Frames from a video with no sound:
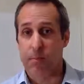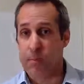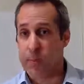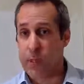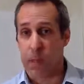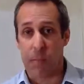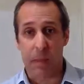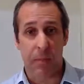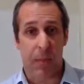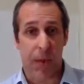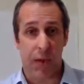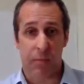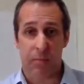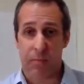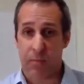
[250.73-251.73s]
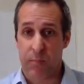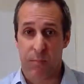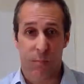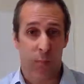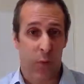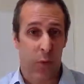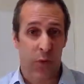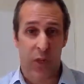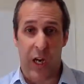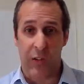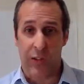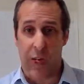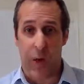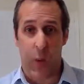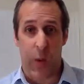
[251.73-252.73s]
Some people might shout
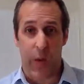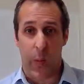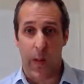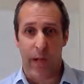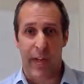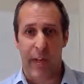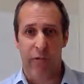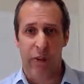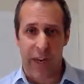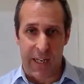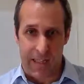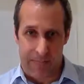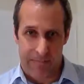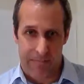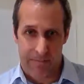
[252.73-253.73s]
out quite quickly, cricket.